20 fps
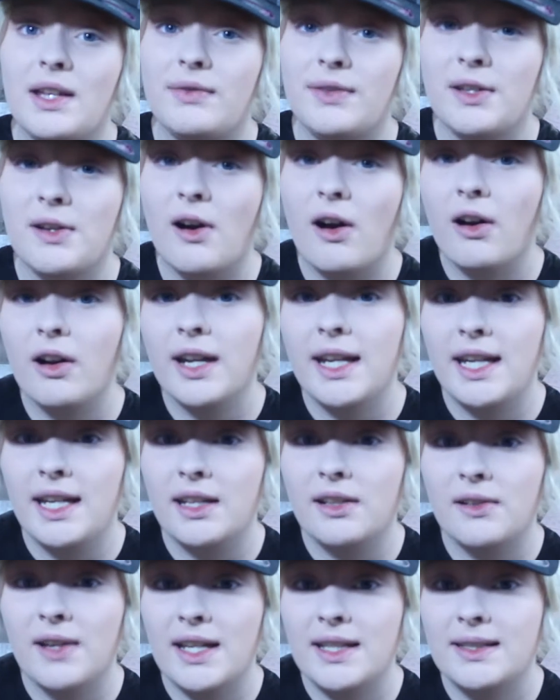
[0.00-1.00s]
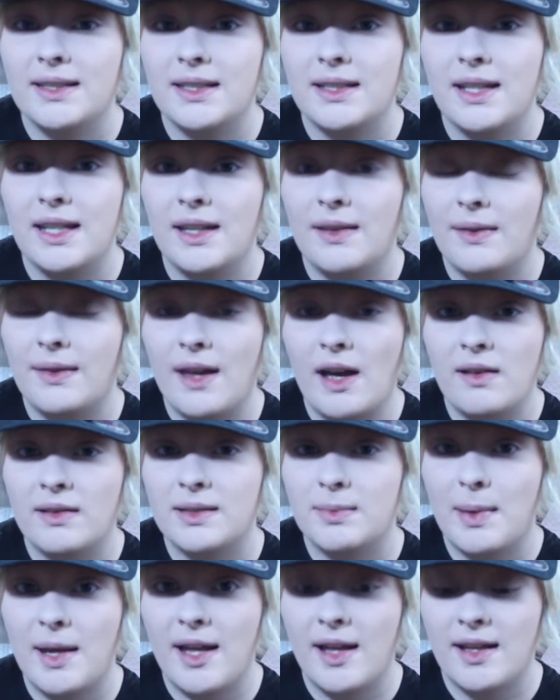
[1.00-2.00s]
if you are interested in
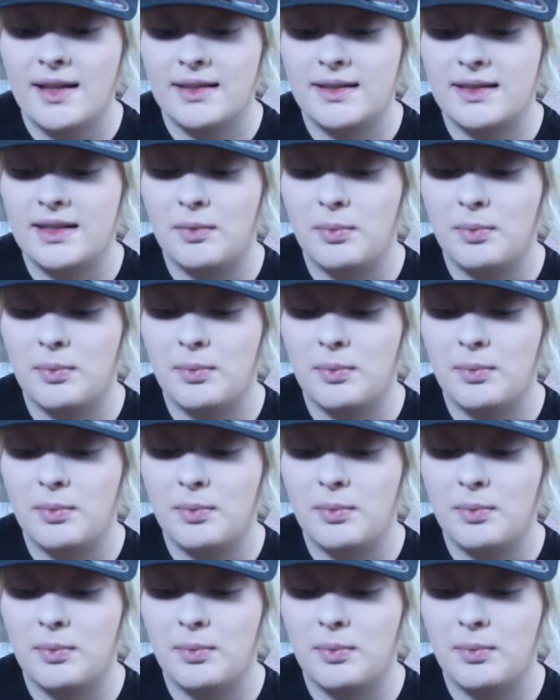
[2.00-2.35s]
those palettes,